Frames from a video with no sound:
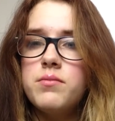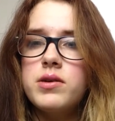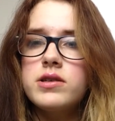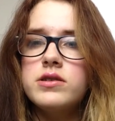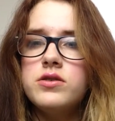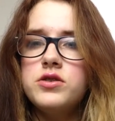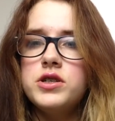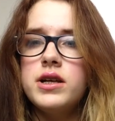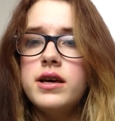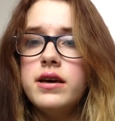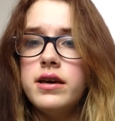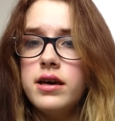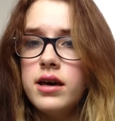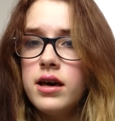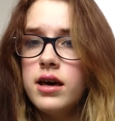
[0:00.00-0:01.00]
Because
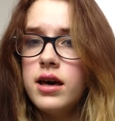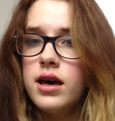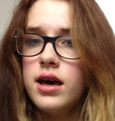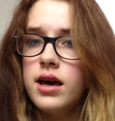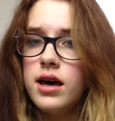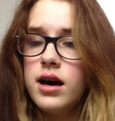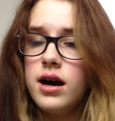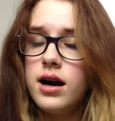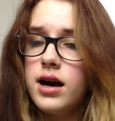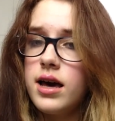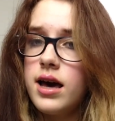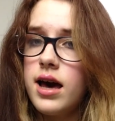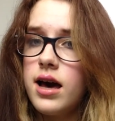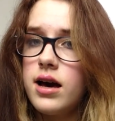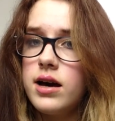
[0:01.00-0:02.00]
usually
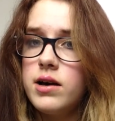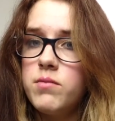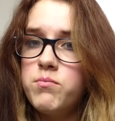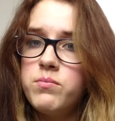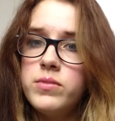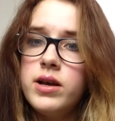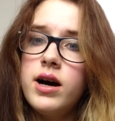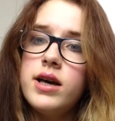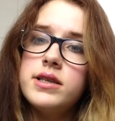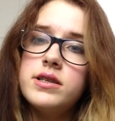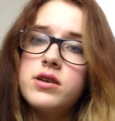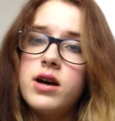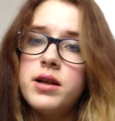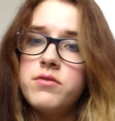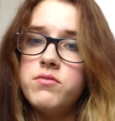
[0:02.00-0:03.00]
nights
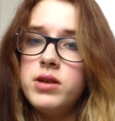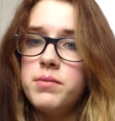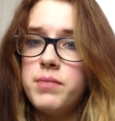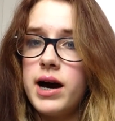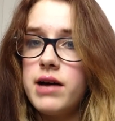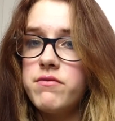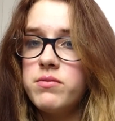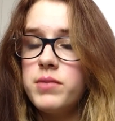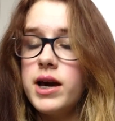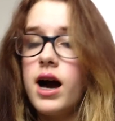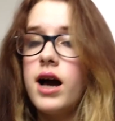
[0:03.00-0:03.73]
are kind of really bad for me.